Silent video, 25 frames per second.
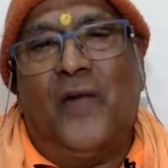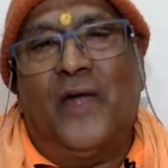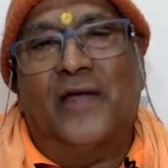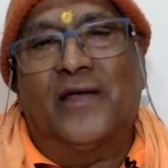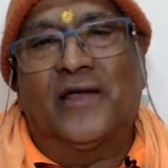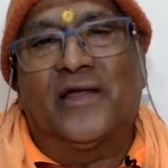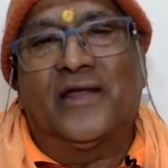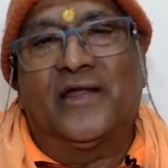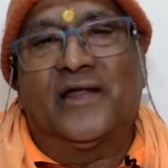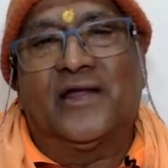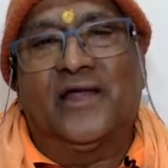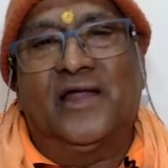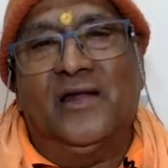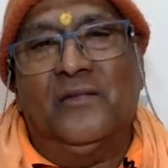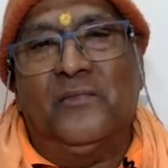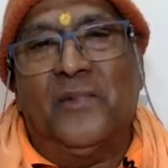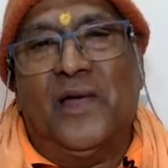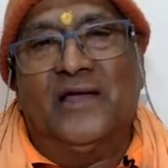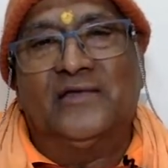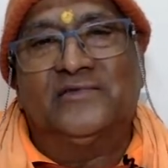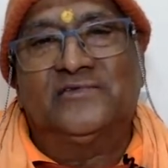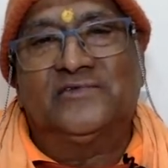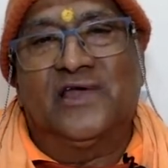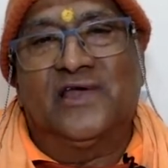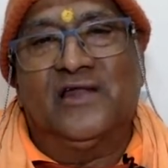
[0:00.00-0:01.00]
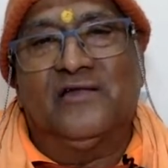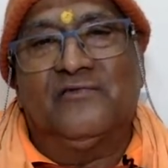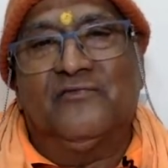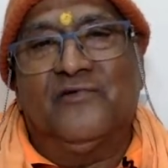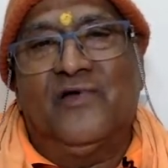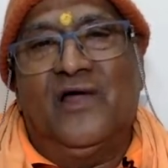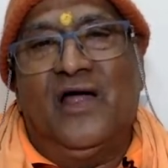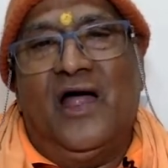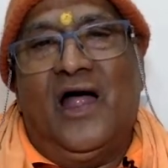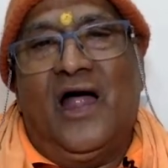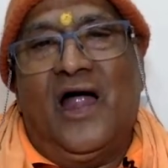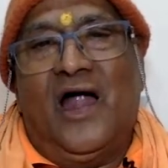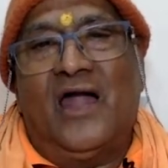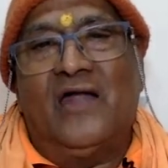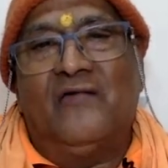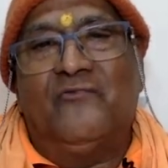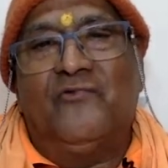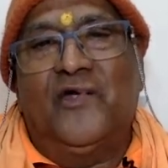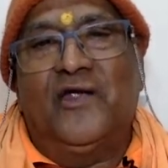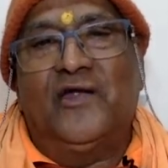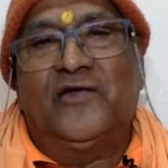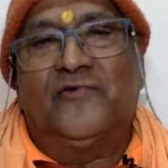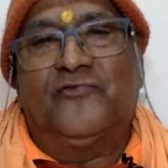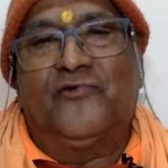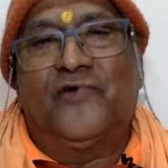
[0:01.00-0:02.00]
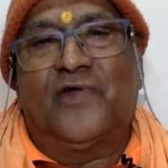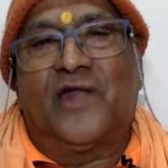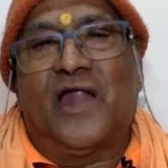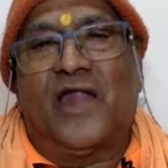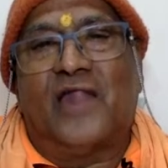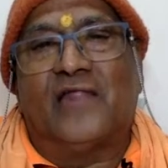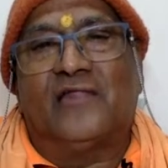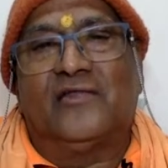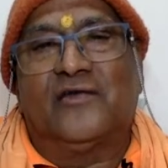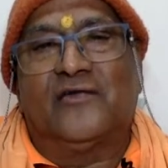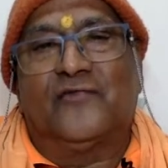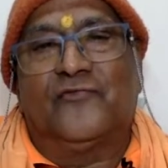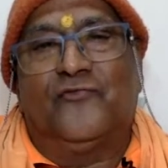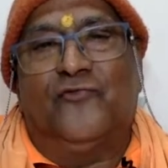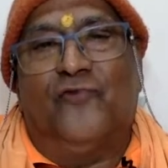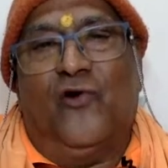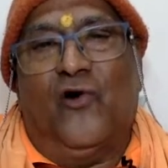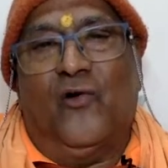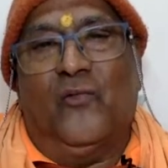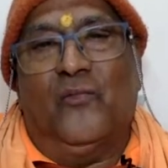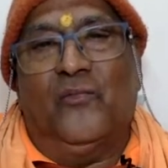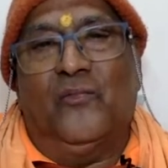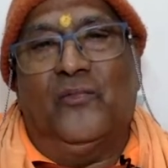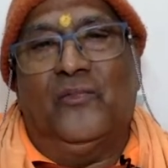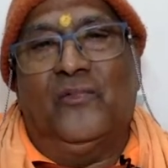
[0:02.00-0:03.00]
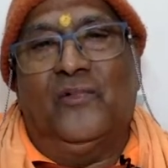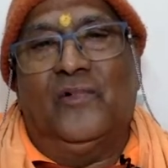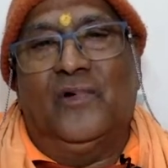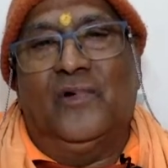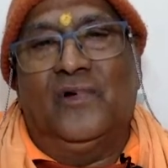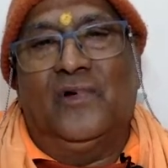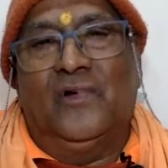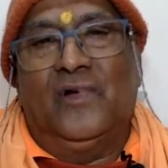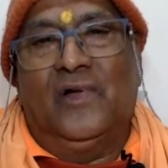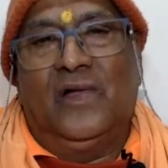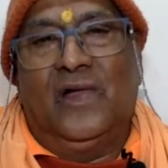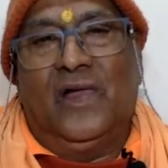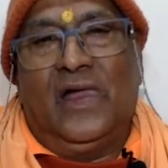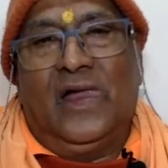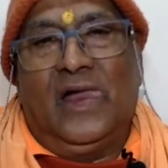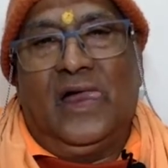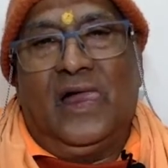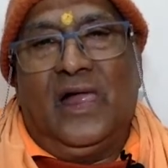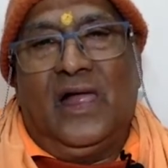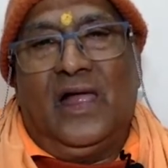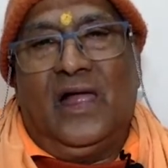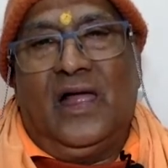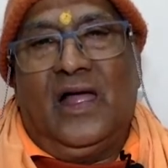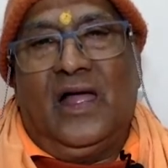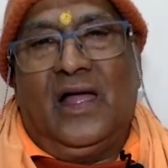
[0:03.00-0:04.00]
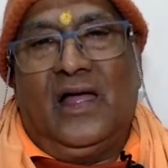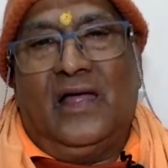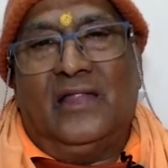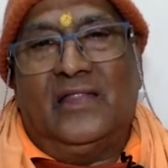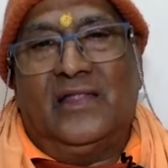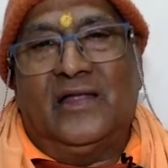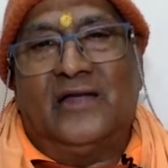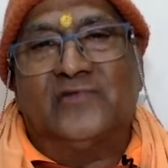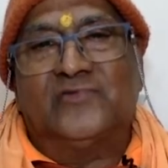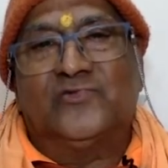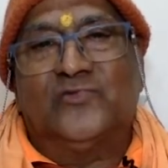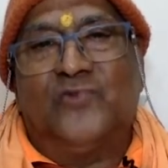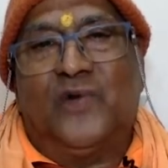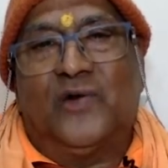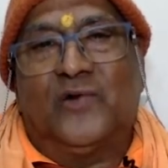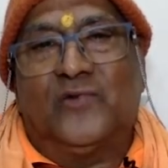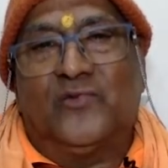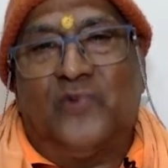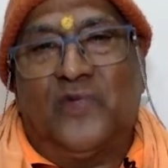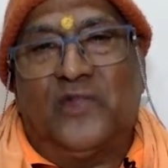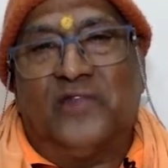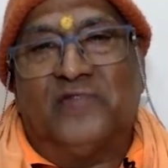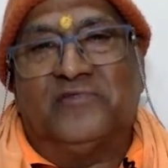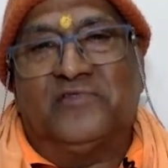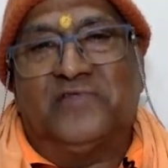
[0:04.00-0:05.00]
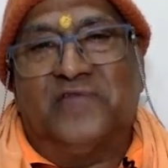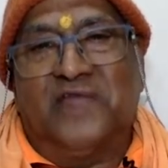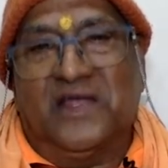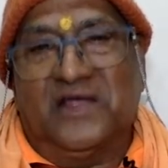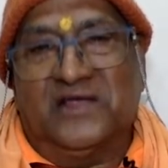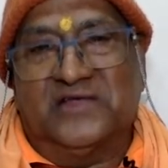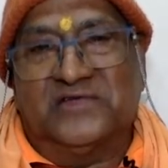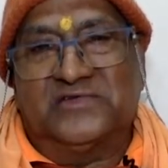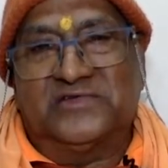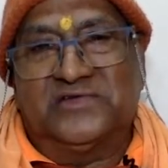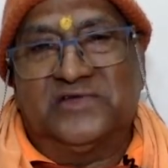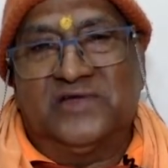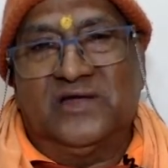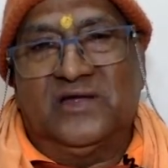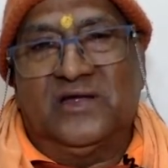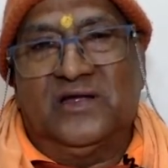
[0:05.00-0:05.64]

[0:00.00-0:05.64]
I can kill myself and wait for another form. That's what one thinks.